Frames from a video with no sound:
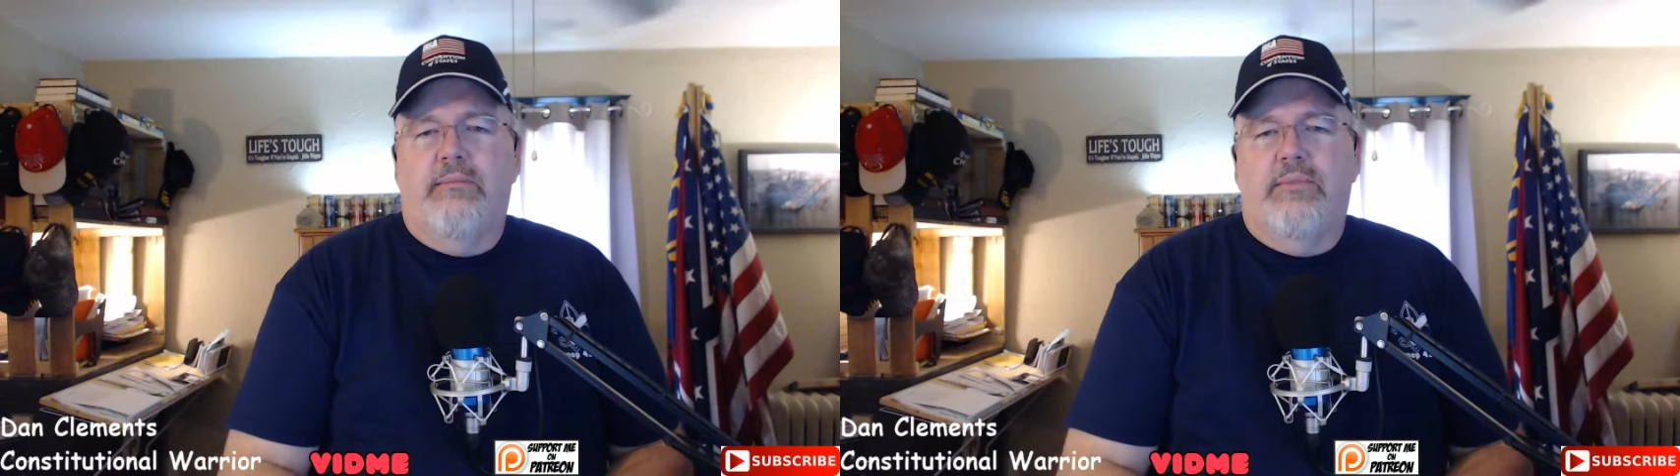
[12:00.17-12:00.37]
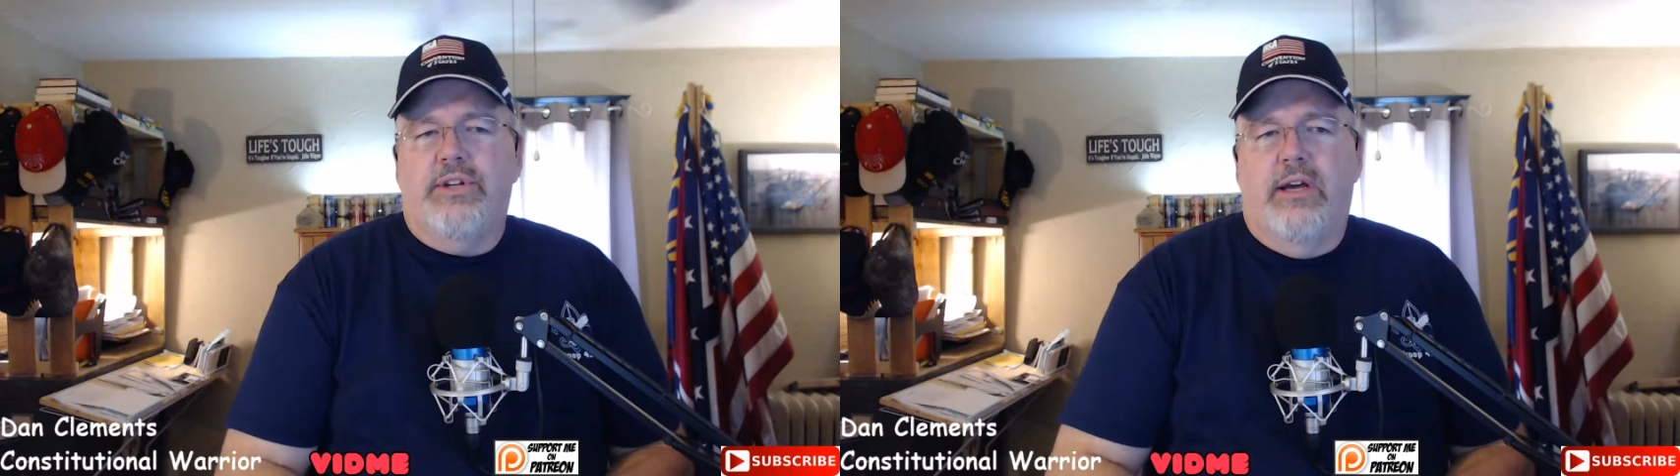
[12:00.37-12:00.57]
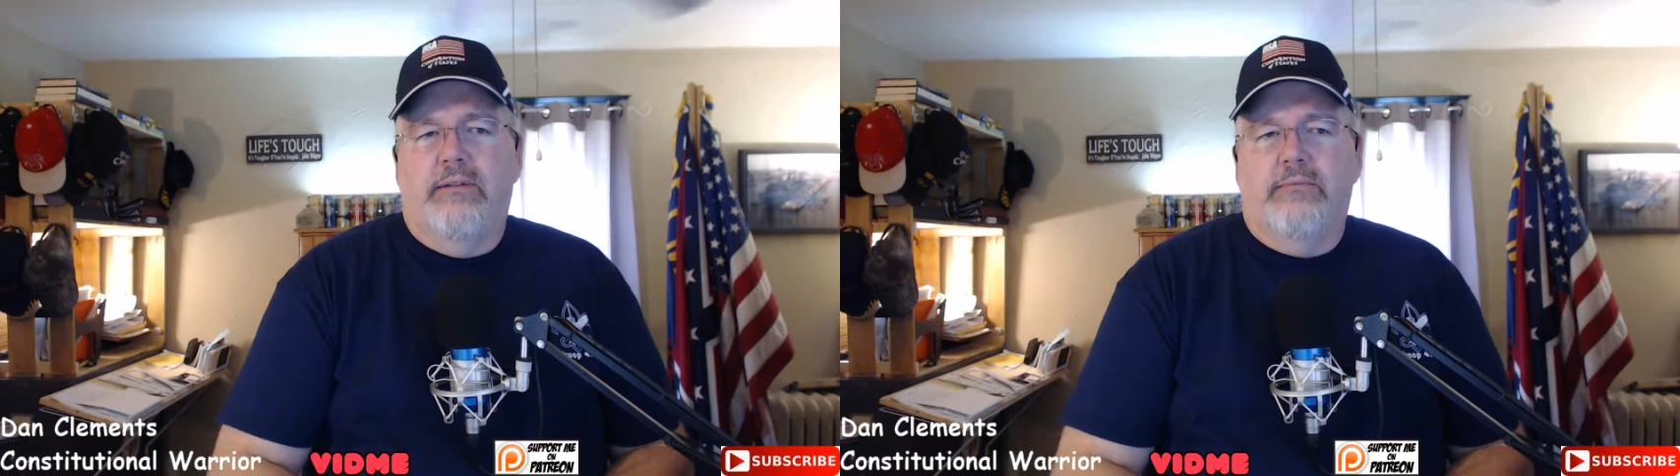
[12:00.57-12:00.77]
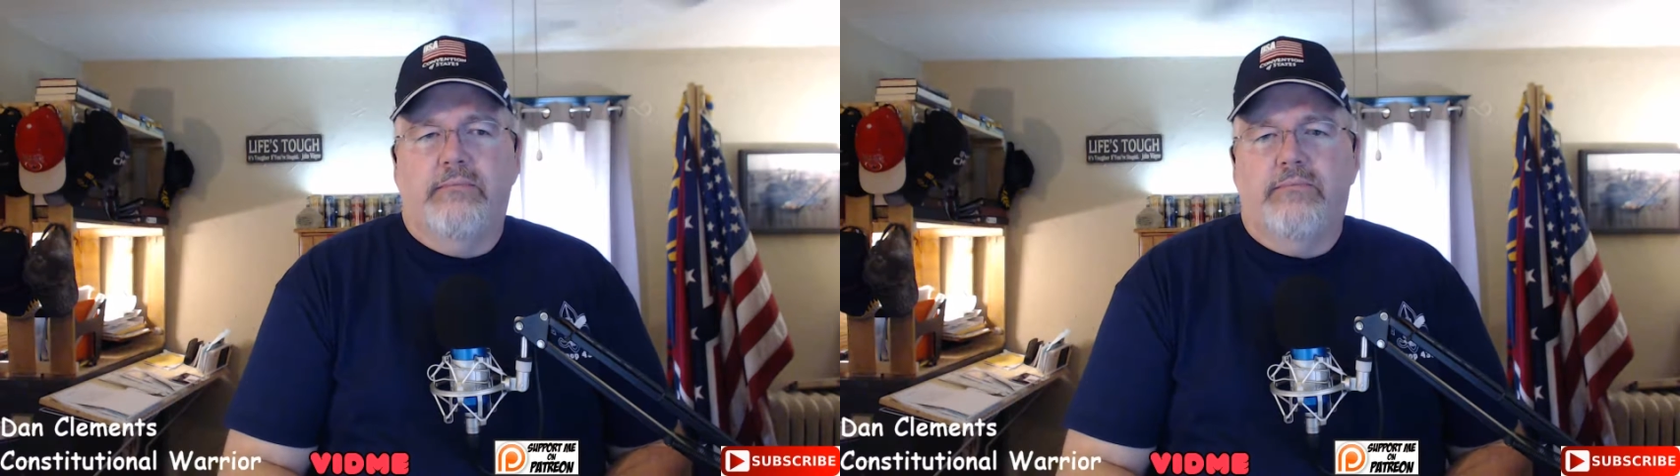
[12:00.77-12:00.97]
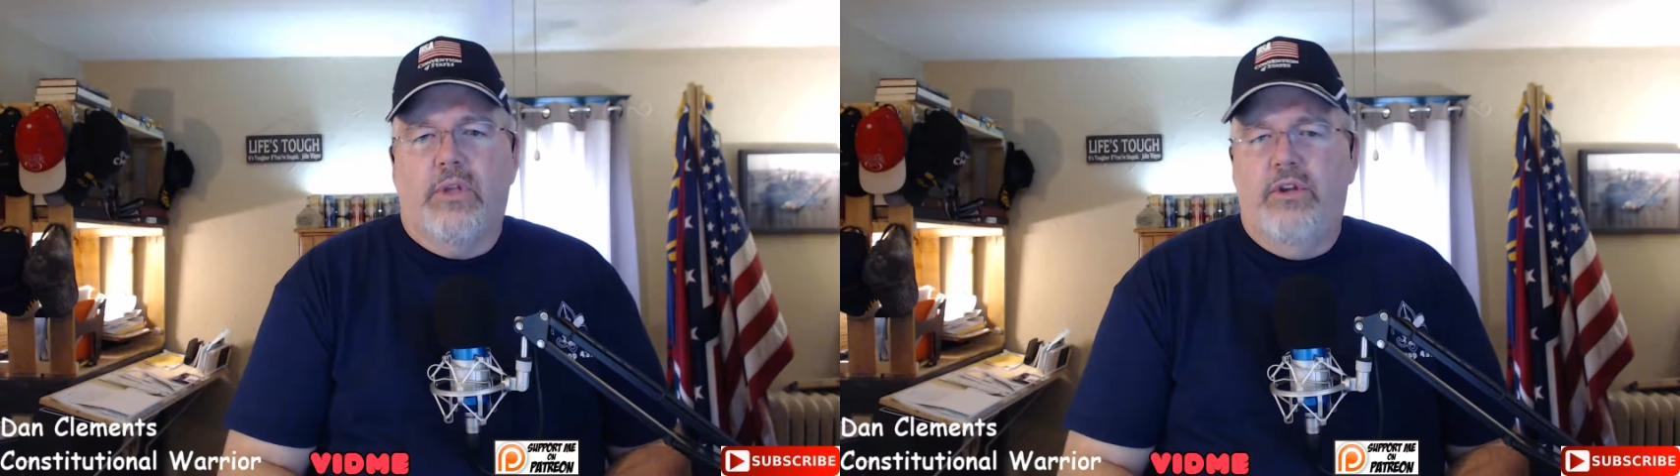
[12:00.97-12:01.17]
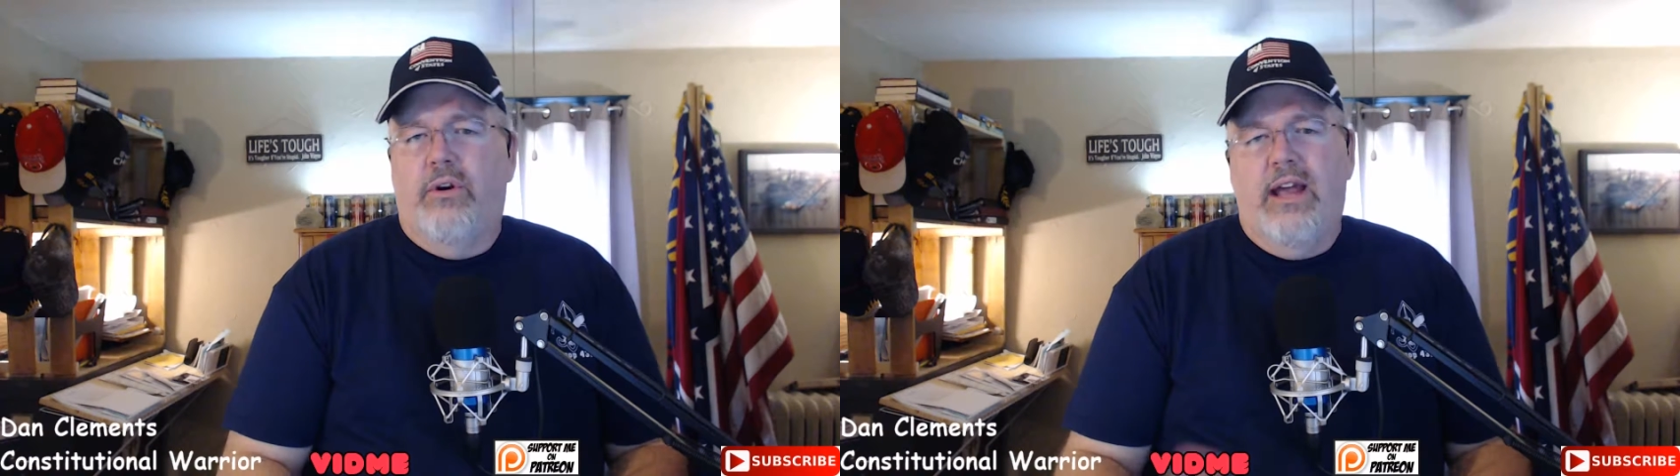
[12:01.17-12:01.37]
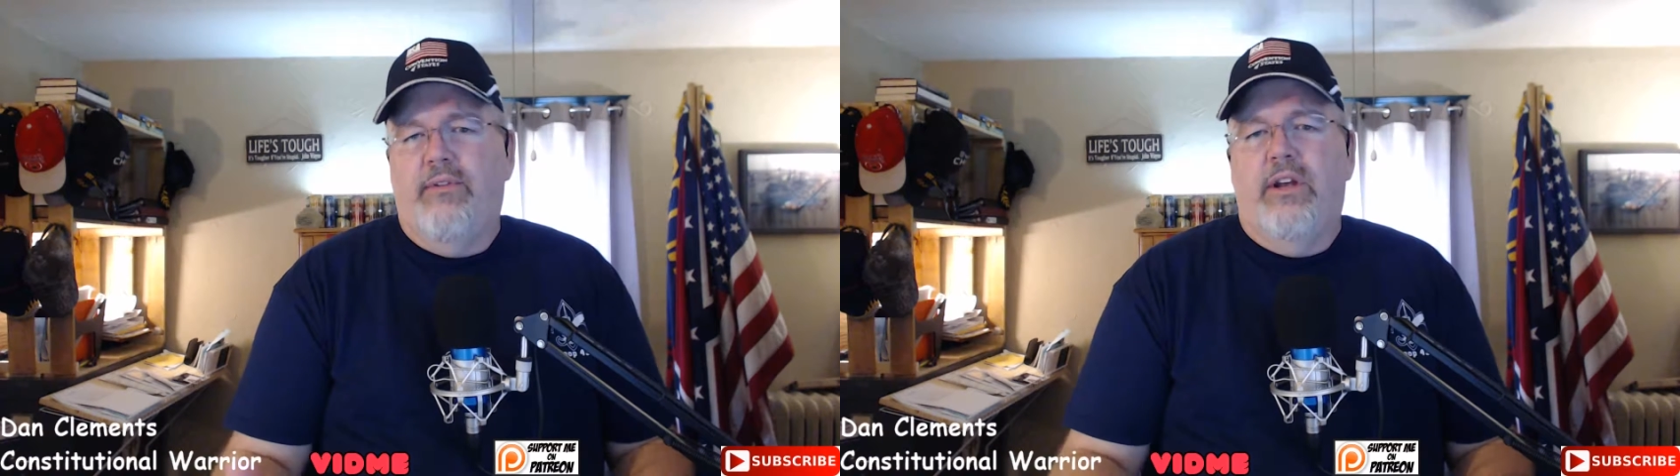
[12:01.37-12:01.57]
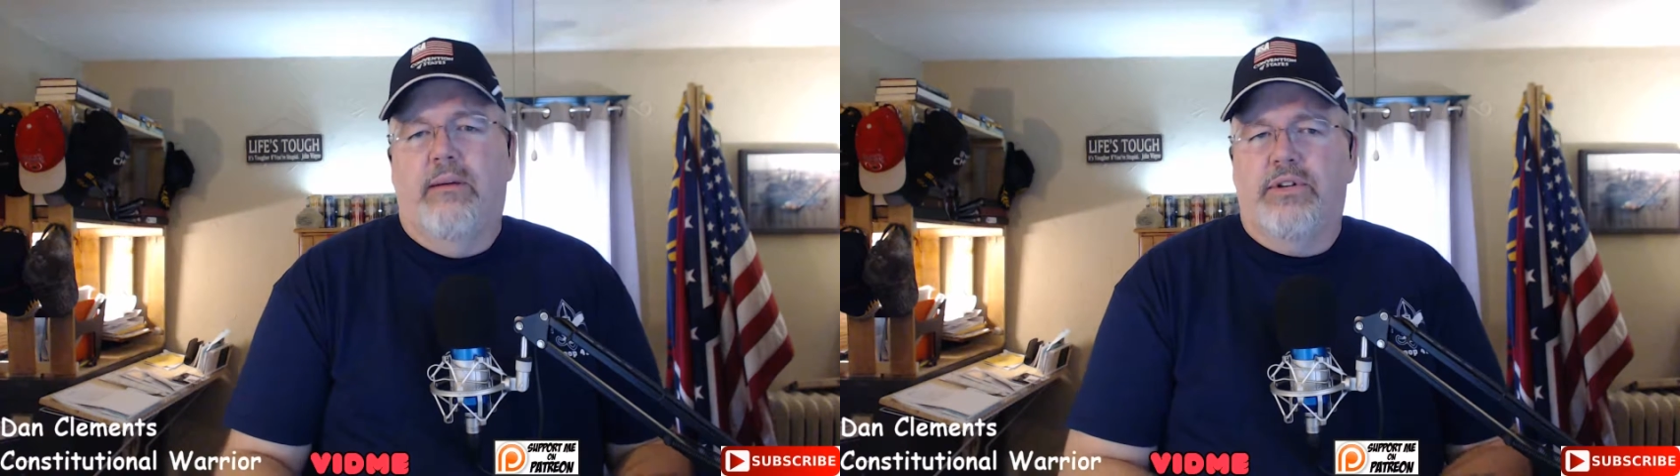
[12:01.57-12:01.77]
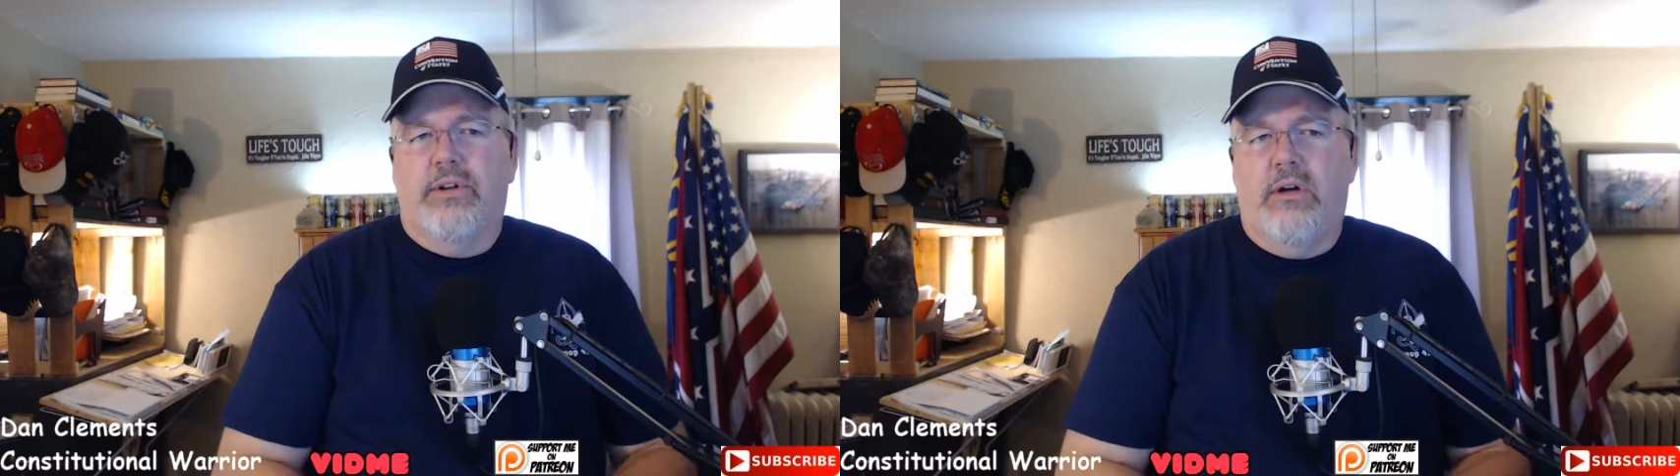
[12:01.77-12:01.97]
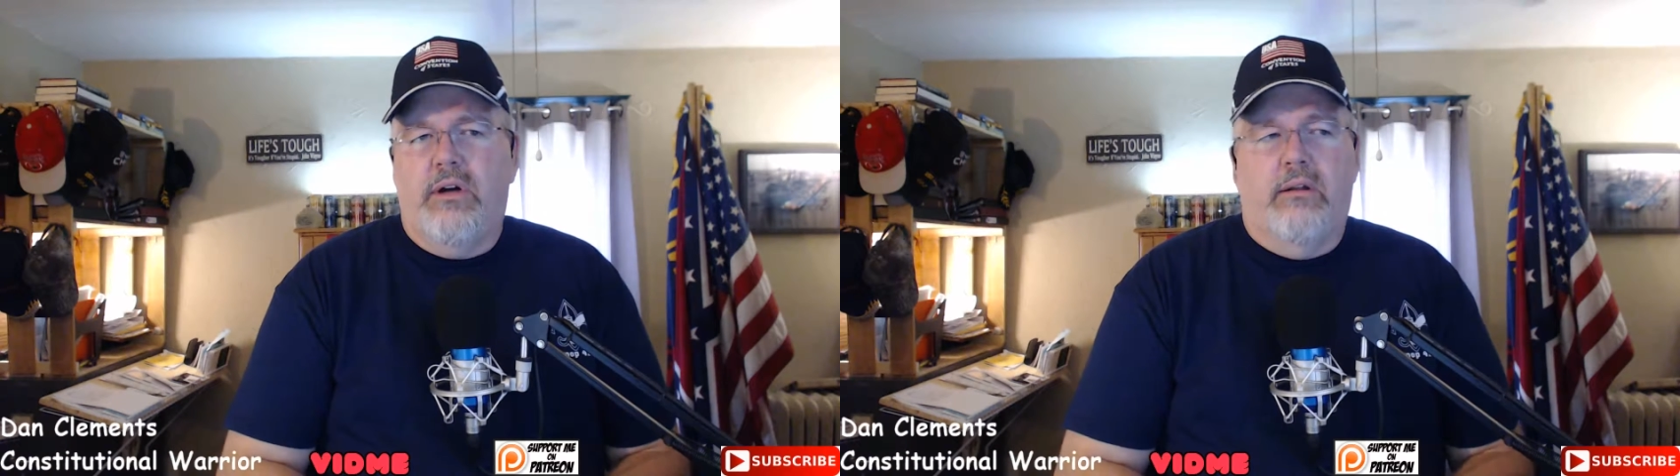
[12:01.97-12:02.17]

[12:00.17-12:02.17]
yet. You don't have any numbers at all.